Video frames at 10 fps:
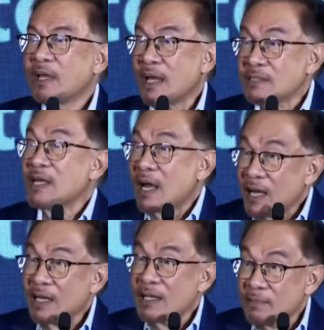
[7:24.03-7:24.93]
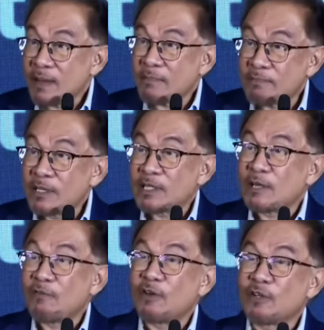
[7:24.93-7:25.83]
as I, in my
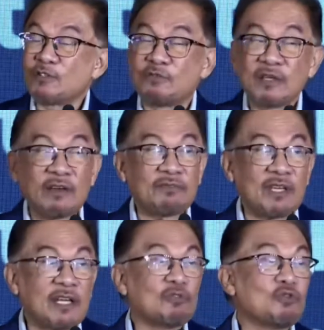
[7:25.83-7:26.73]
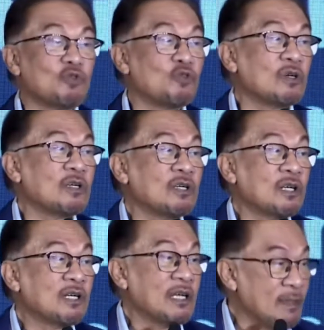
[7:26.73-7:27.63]
political philosophy, have tried to do
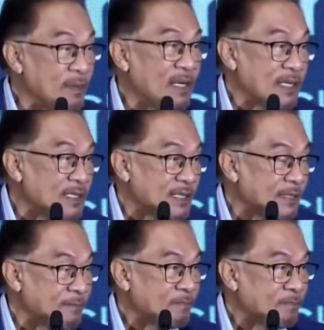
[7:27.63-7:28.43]
in Malaysia.